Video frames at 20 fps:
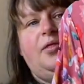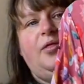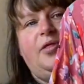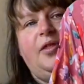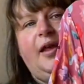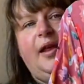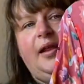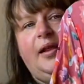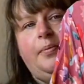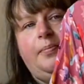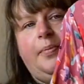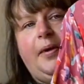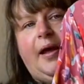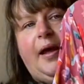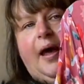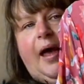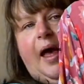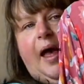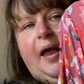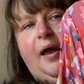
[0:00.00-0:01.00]
this bit
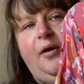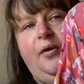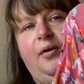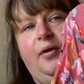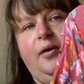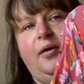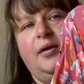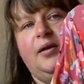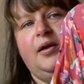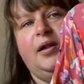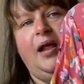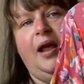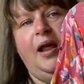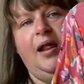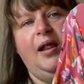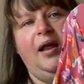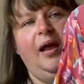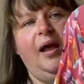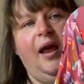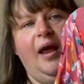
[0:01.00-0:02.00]
higher
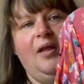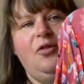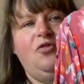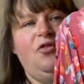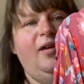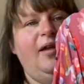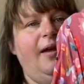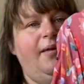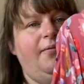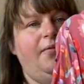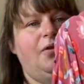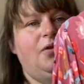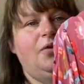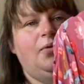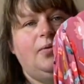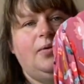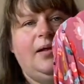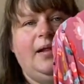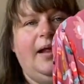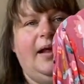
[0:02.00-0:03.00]
slightly, just ever so
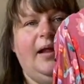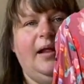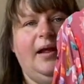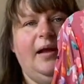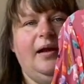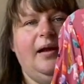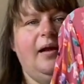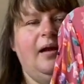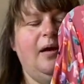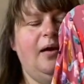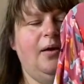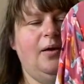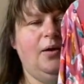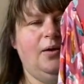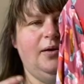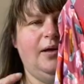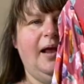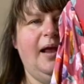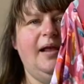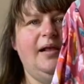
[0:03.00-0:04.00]
slightly,
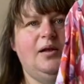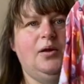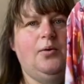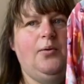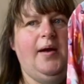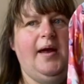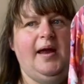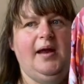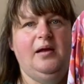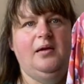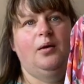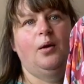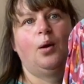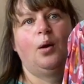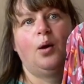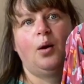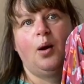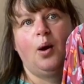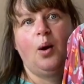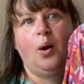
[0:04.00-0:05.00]
because it is quite
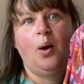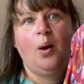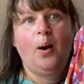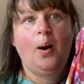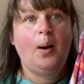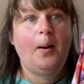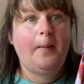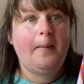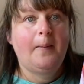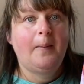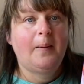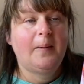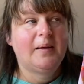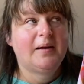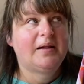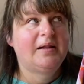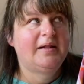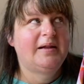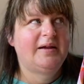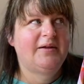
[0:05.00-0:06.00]

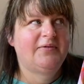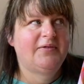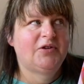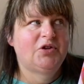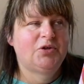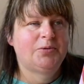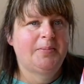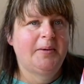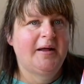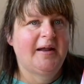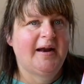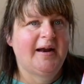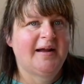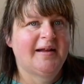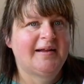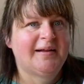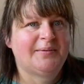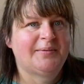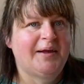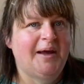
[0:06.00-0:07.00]
cleavage bearing
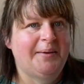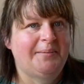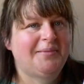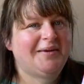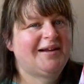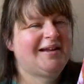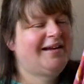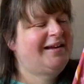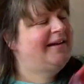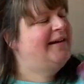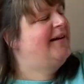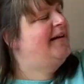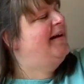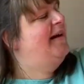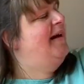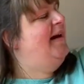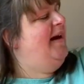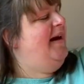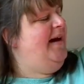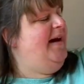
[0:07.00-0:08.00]
sometimes.
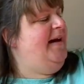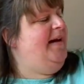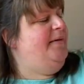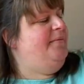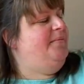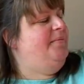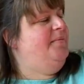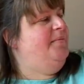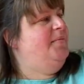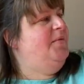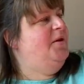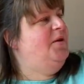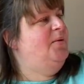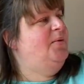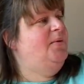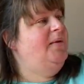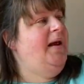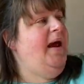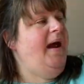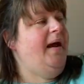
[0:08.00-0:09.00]

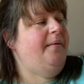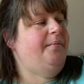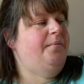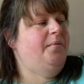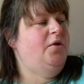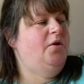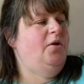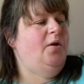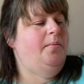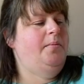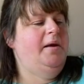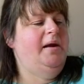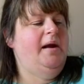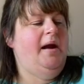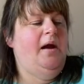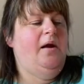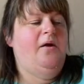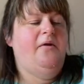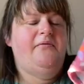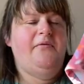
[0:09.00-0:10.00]
So yeah, so I made it
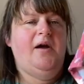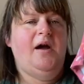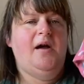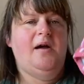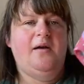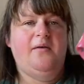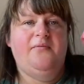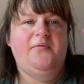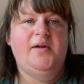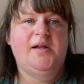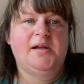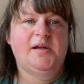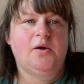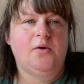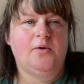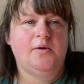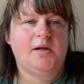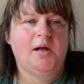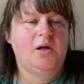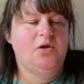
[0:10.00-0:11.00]
out of a
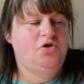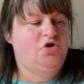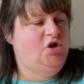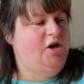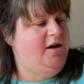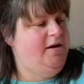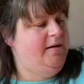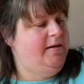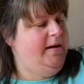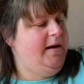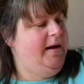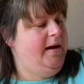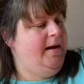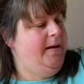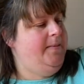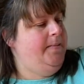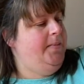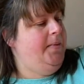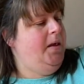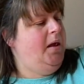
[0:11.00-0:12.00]
viscose jersey,
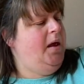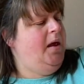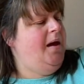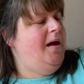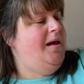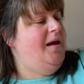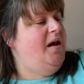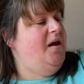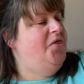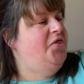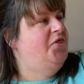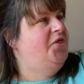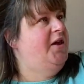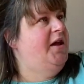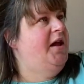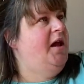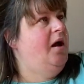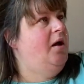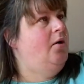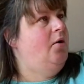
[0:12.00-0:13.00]
and I
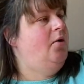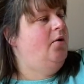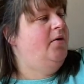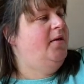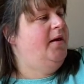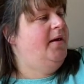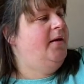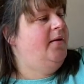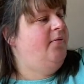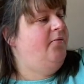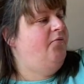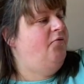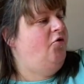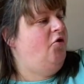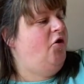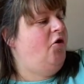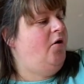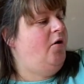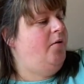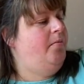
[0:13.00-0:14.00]
think I got this
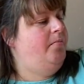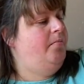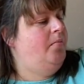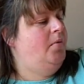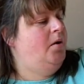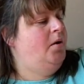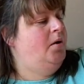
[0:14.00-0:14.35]
from